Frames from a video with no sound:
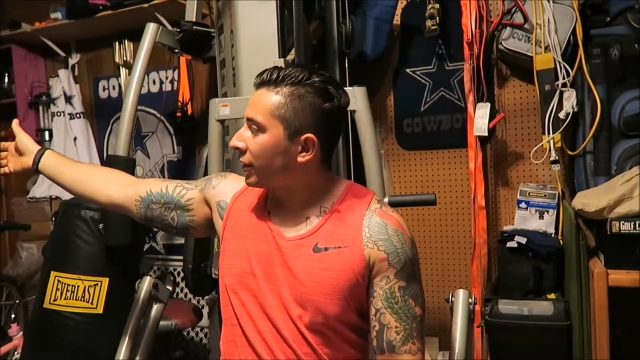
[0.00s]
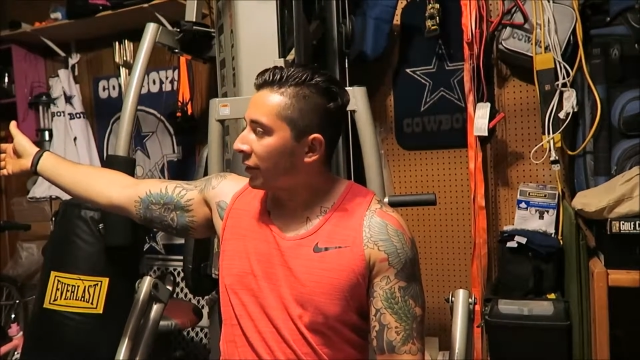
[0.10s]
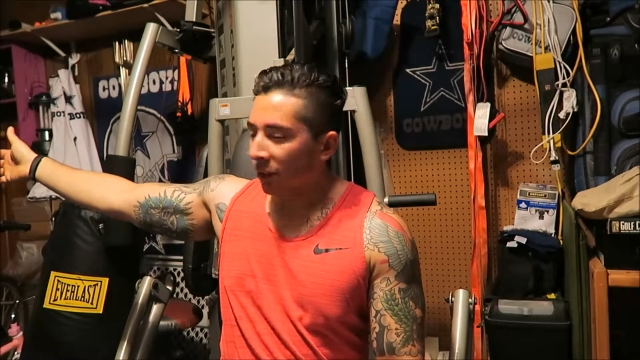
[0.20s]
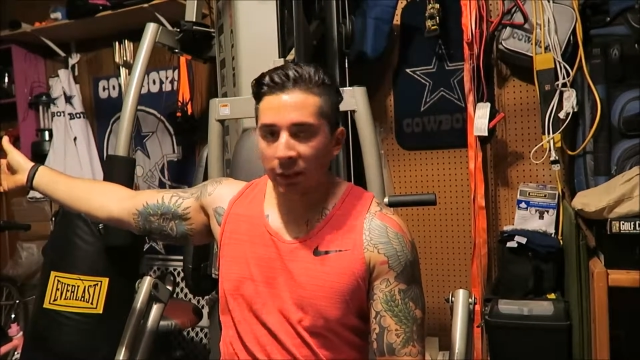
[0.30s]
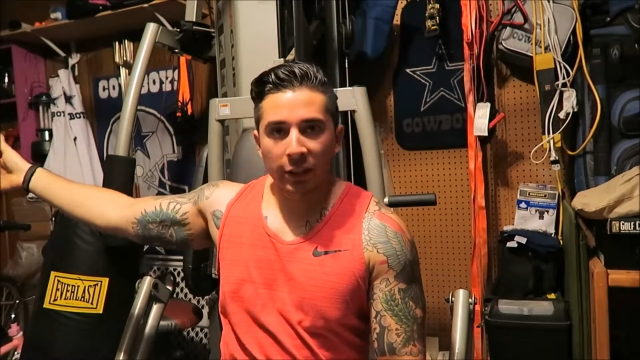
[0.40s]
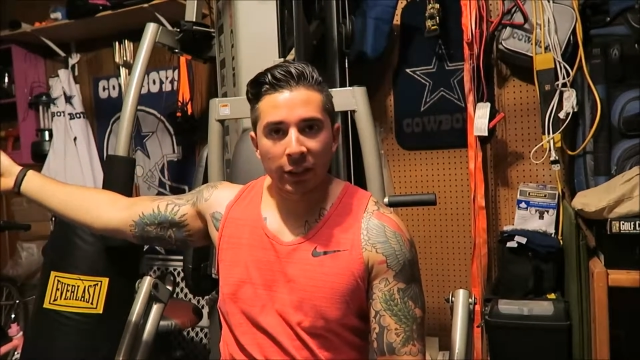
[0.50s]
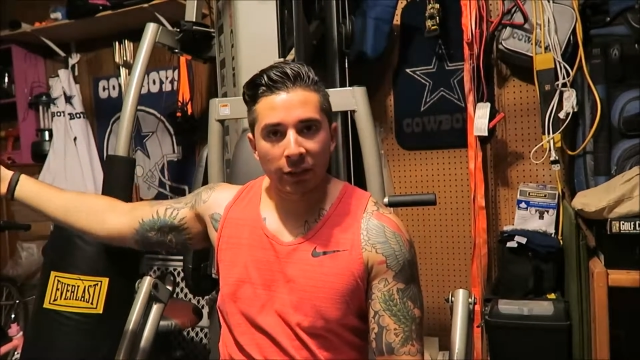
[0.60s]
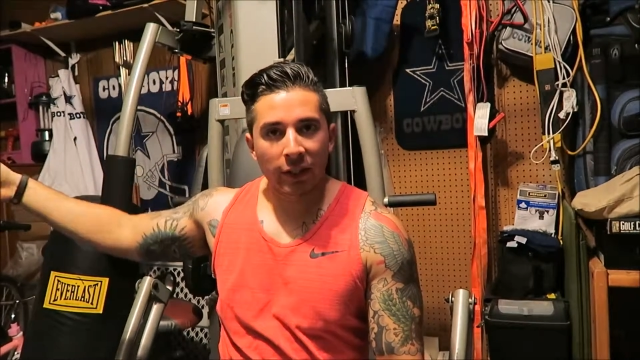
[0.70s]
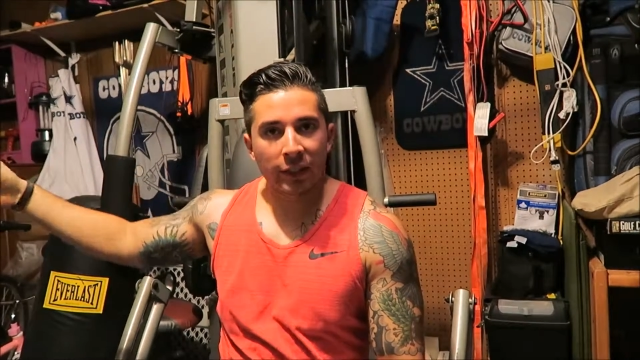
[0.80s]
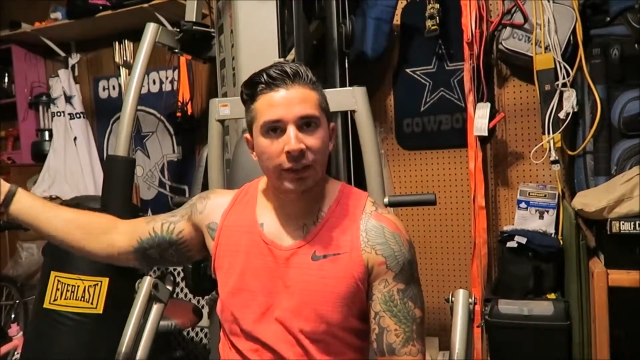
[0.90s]
started cutting the
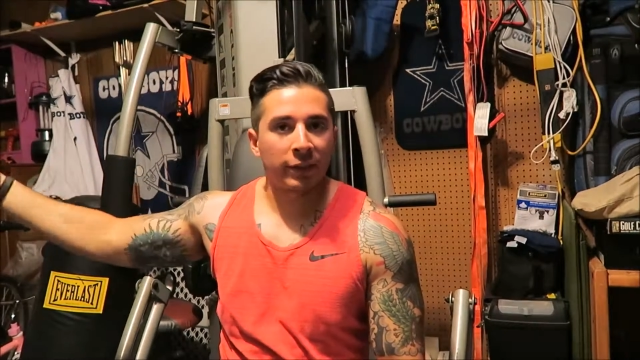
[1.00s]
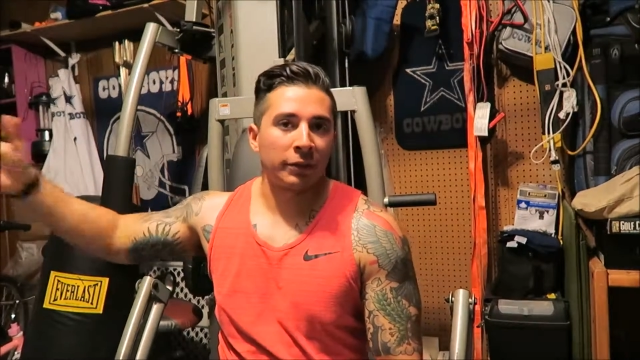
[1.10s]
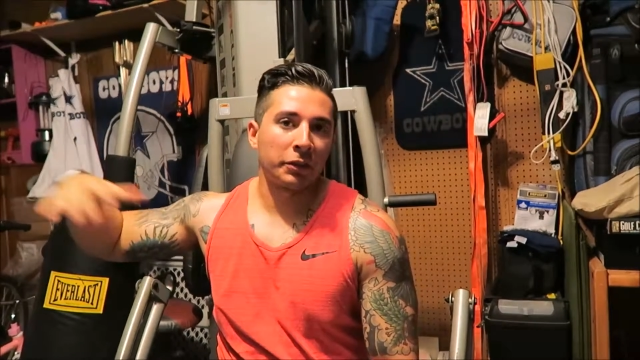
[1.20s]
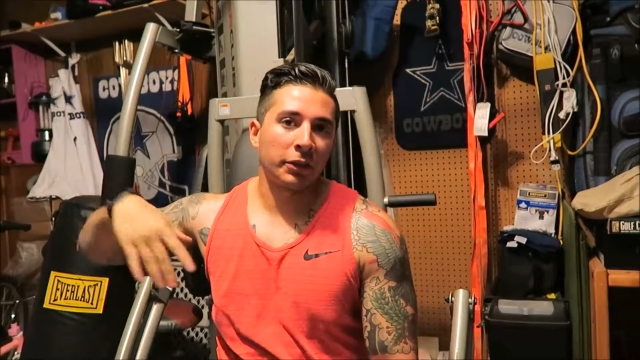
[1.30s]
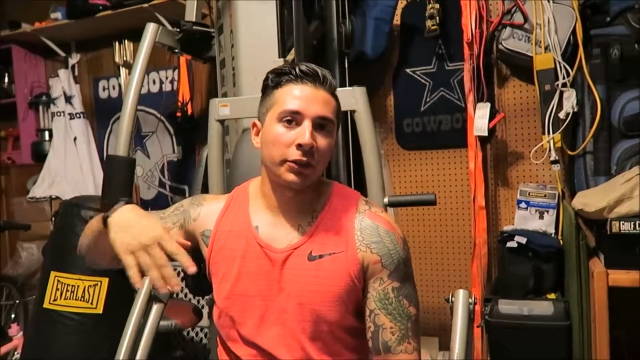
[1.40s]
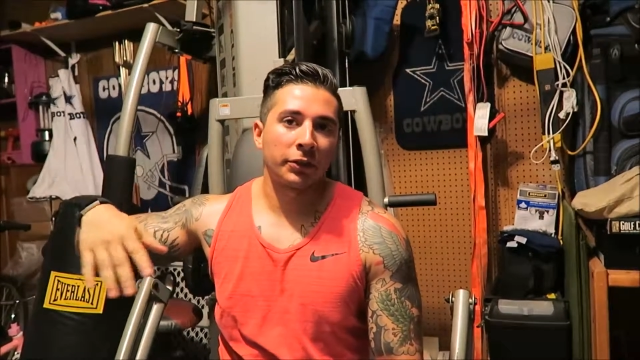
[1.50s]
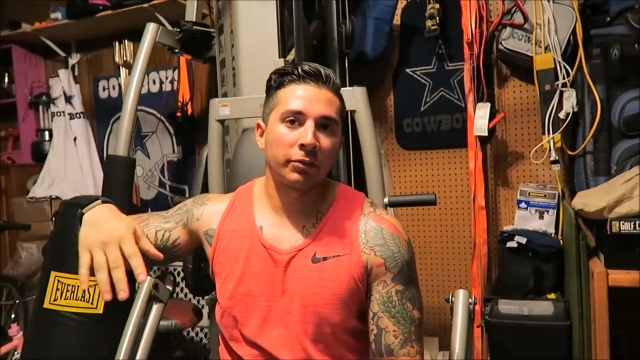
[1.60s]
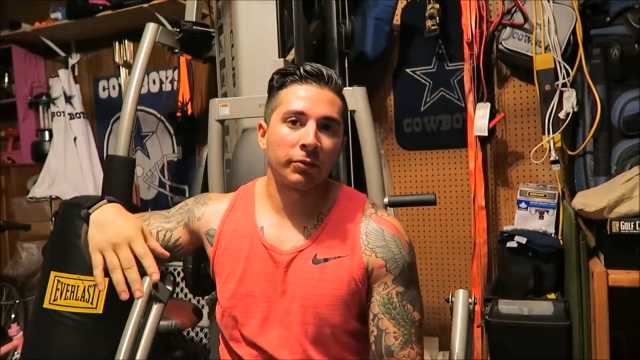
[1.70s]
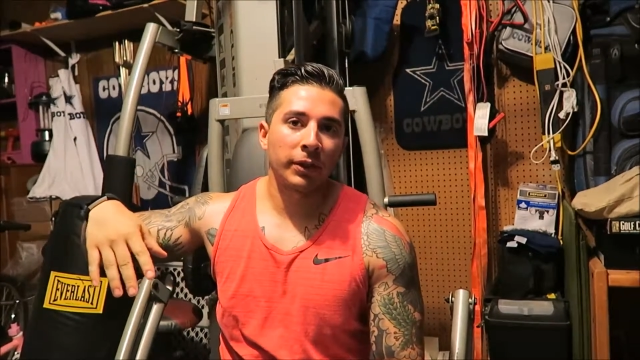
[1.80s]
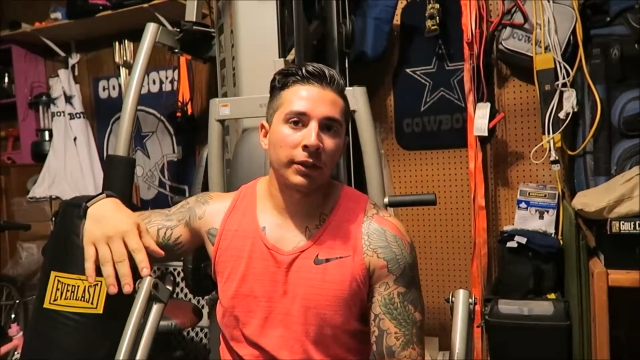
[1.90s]
grass like really close to
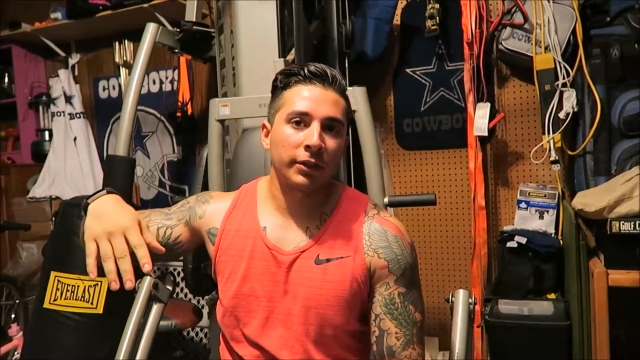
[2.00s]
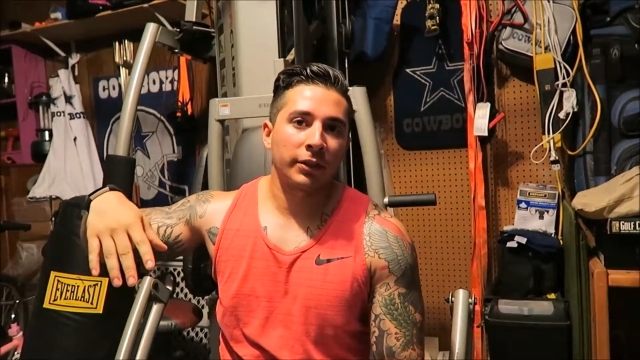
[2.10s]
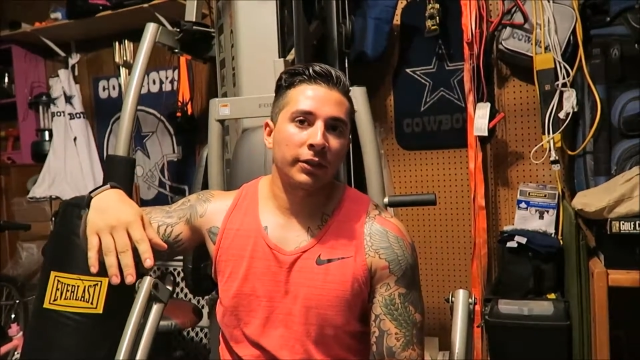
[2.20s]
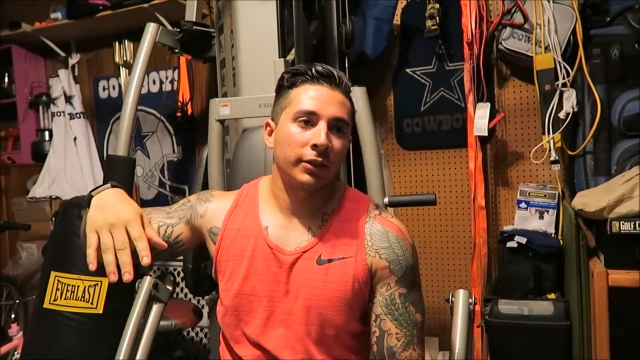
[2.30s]
the fence,